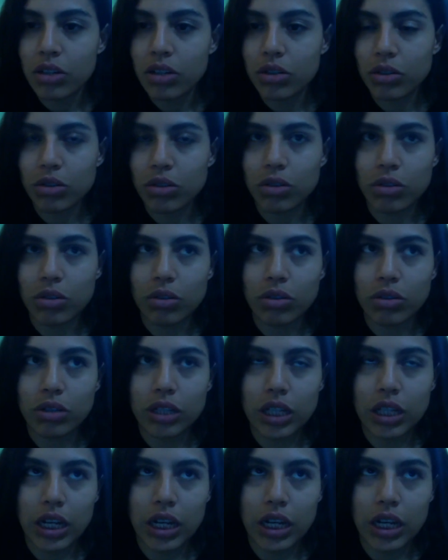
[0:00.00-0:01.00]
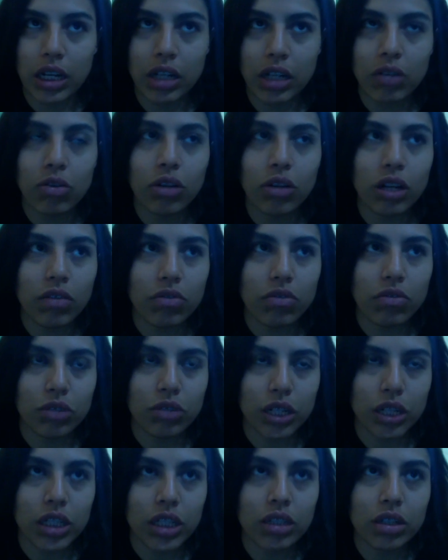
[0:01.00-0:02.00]
So they
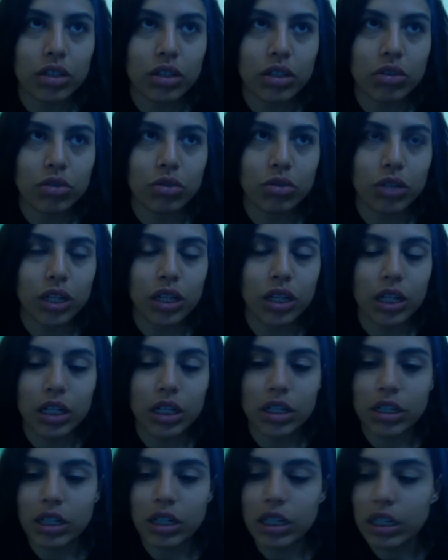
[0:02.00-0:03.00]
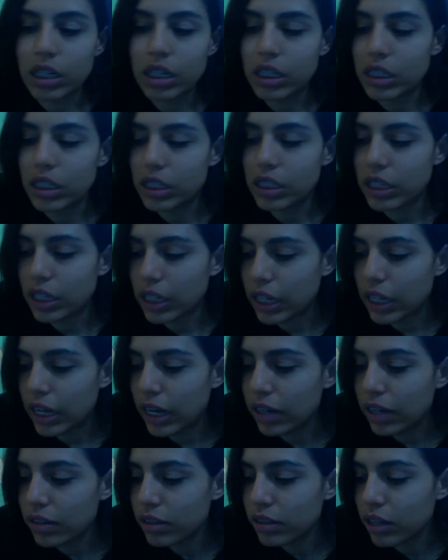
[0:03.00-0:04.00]
collaborate to the learning in the
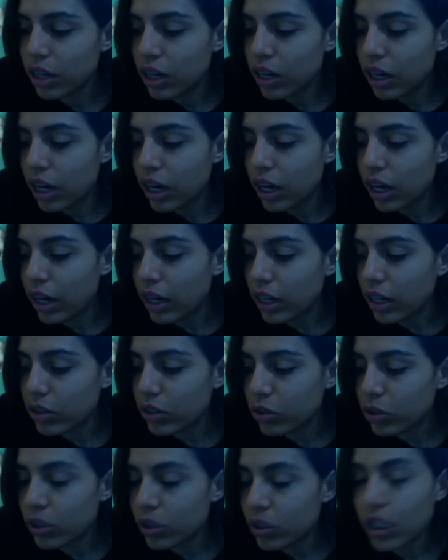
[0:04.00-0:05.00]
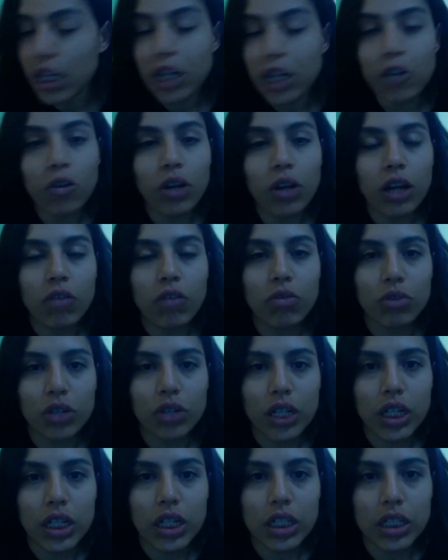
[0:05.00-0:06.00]
class, and also they
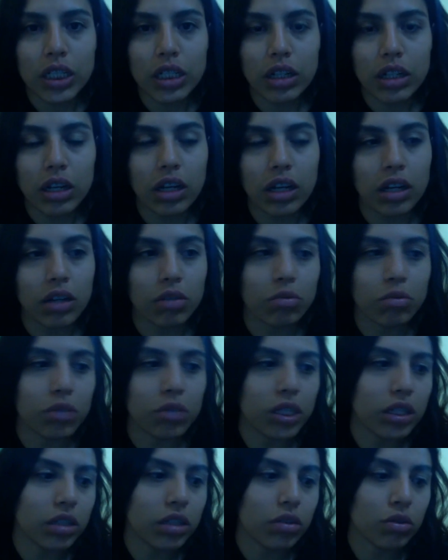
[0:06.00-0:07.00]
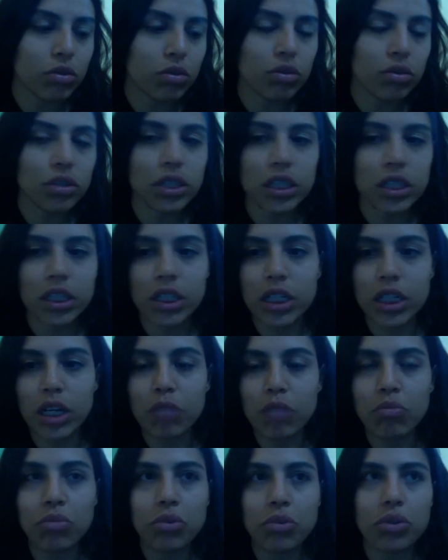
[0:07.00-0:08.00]
collaborate with the tools in
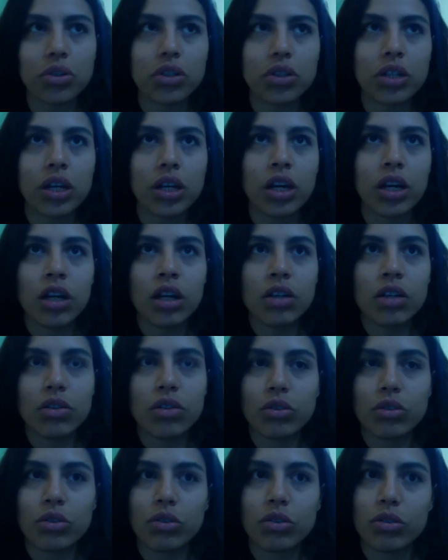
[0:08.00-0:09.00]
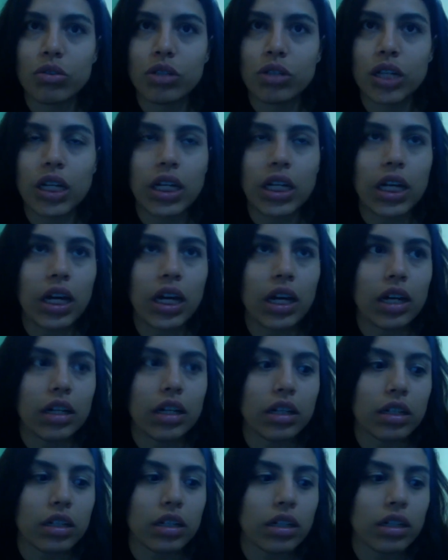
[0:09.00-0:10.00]
Jamboard, so they
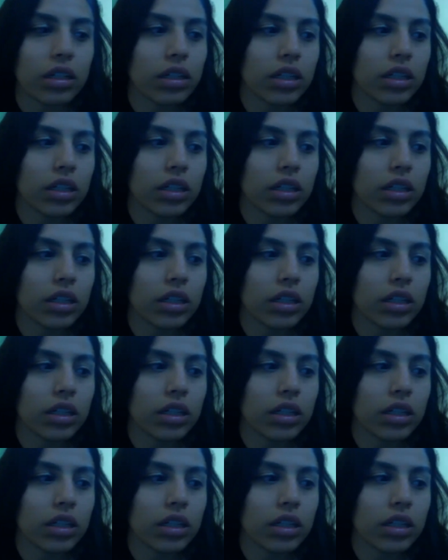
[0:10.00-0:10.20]
can